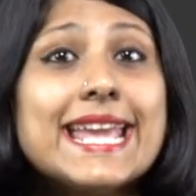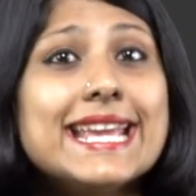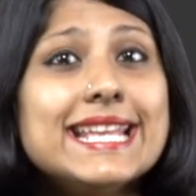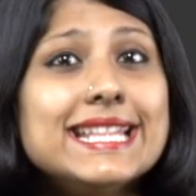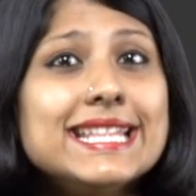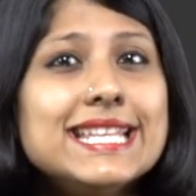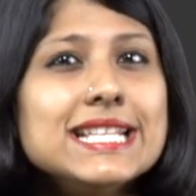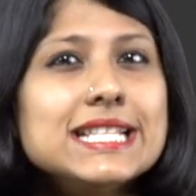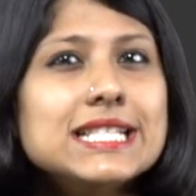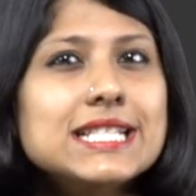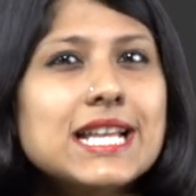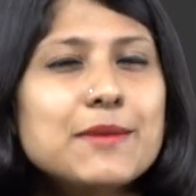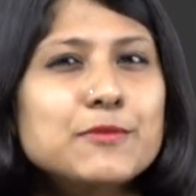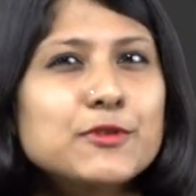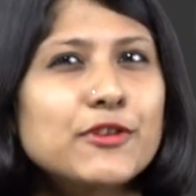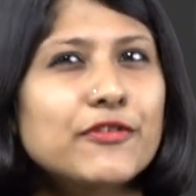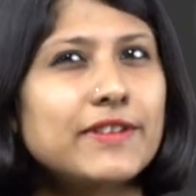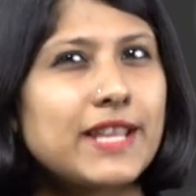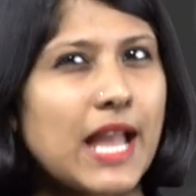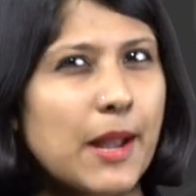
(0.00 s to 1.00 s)
In these times
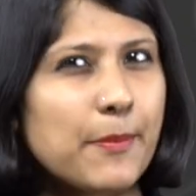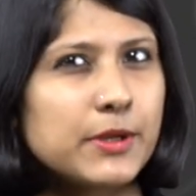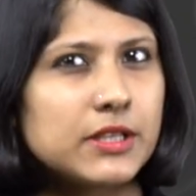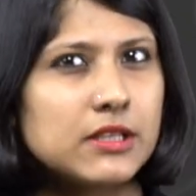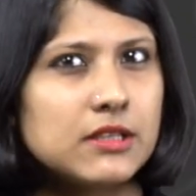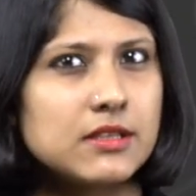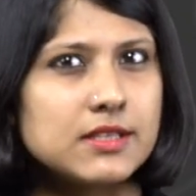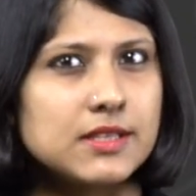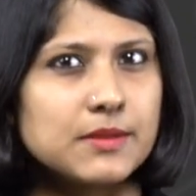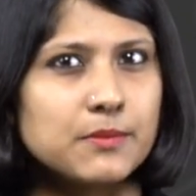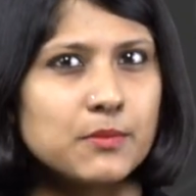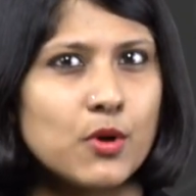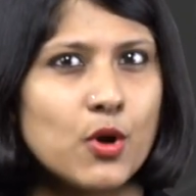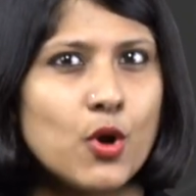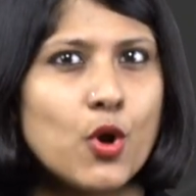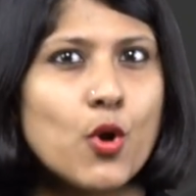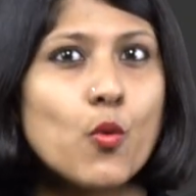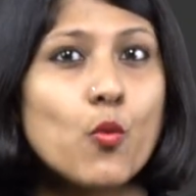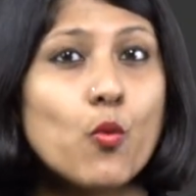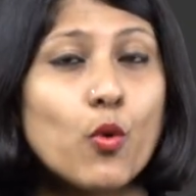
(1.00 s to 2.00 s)
of capitalism,
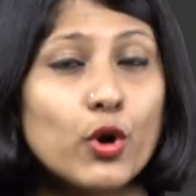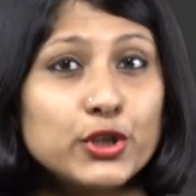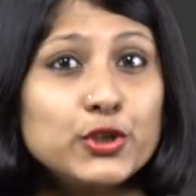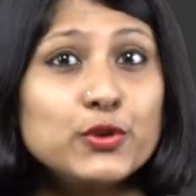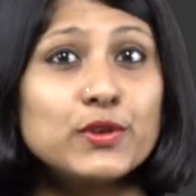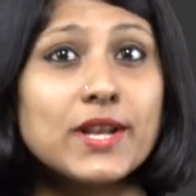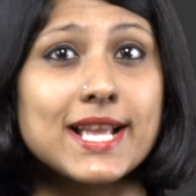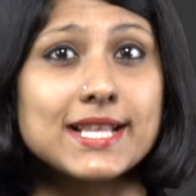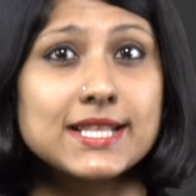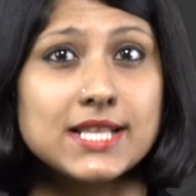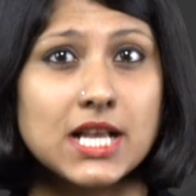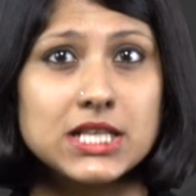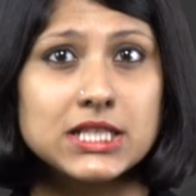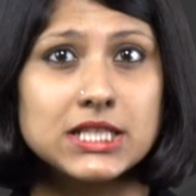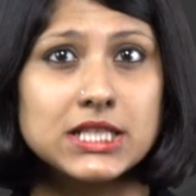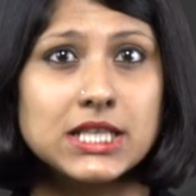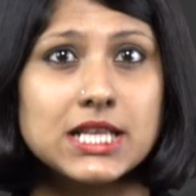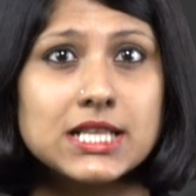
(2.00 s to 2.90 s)
what unites us